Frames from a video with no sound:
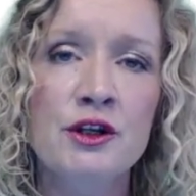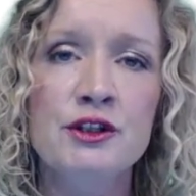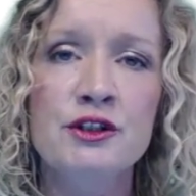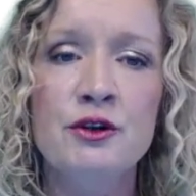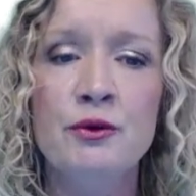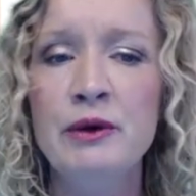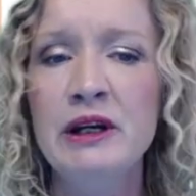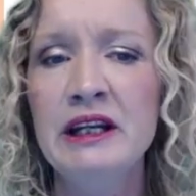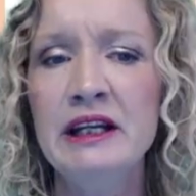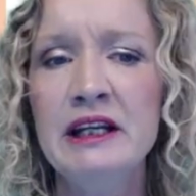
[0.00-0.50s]

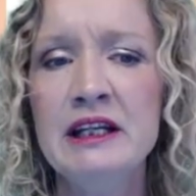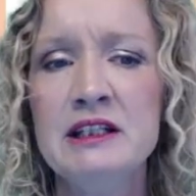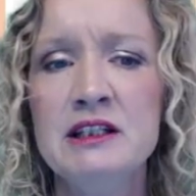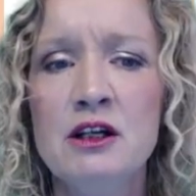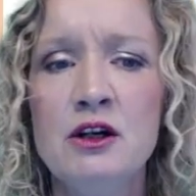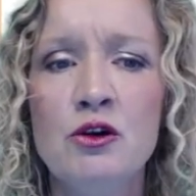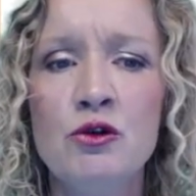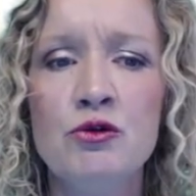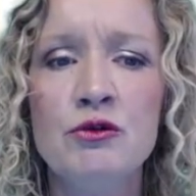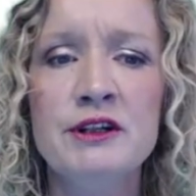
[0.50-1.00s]
So we need
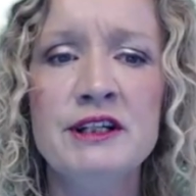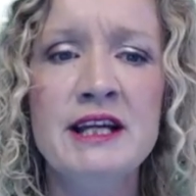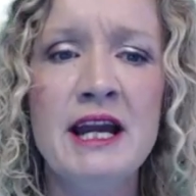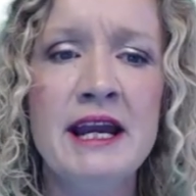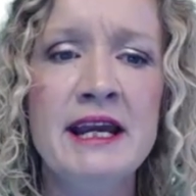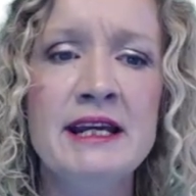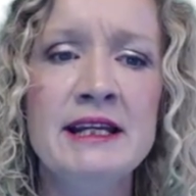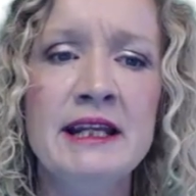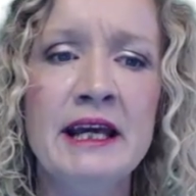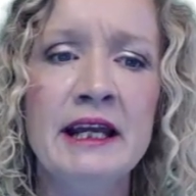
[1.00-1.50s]
to
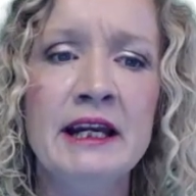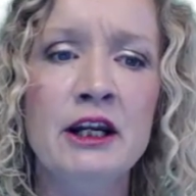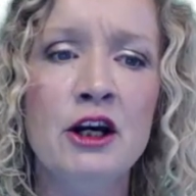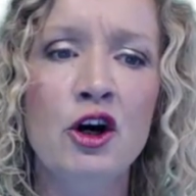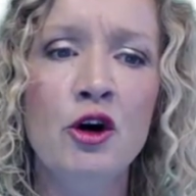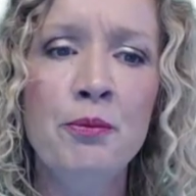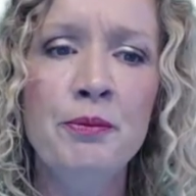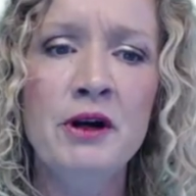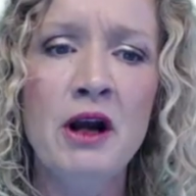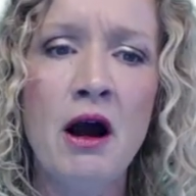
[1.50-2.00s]
create an
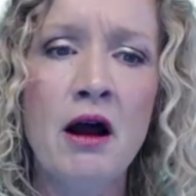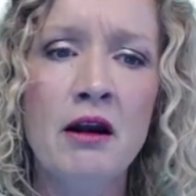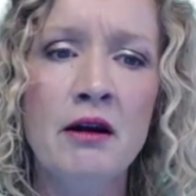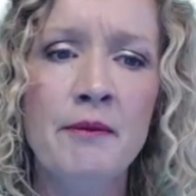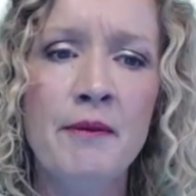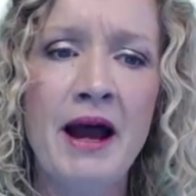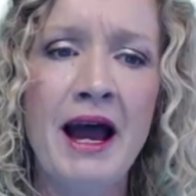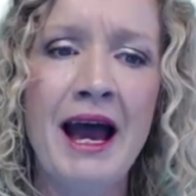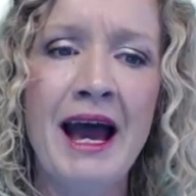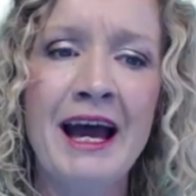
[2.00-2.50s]
up
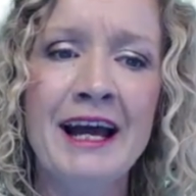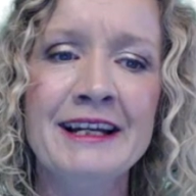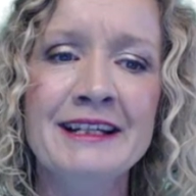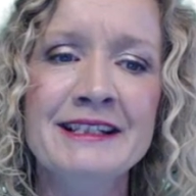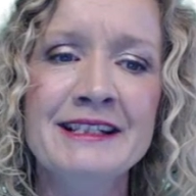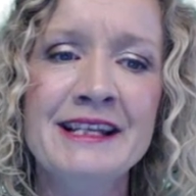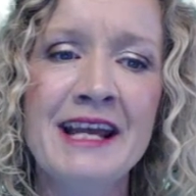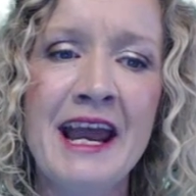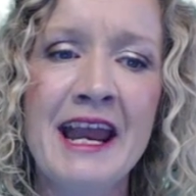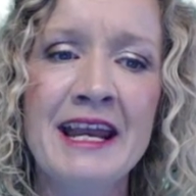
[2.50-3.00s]
column
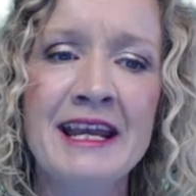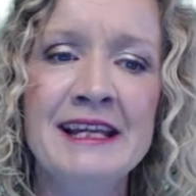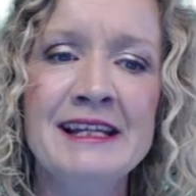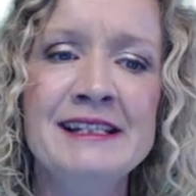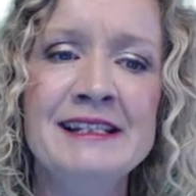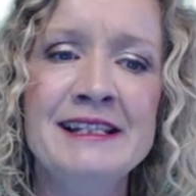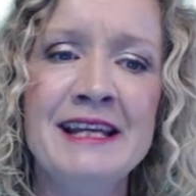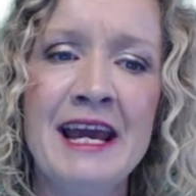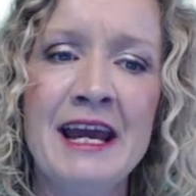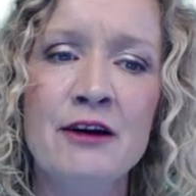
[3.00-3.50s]
and
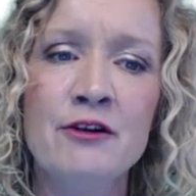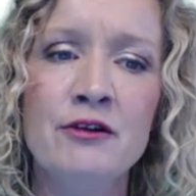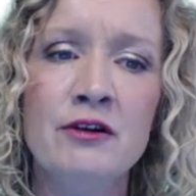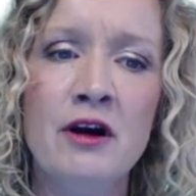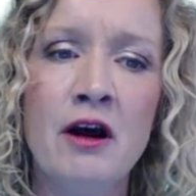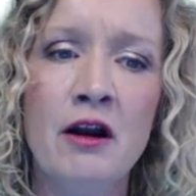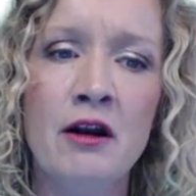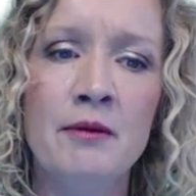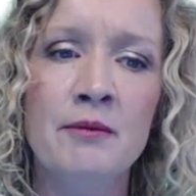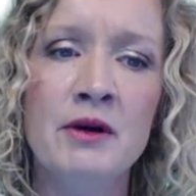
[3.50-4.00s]
a
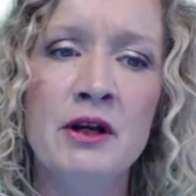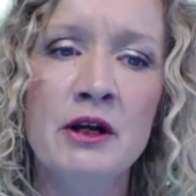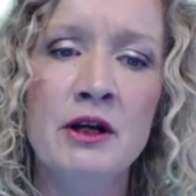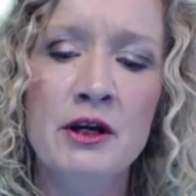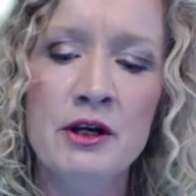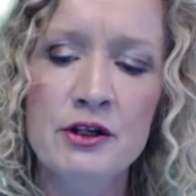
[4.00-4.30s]
down column.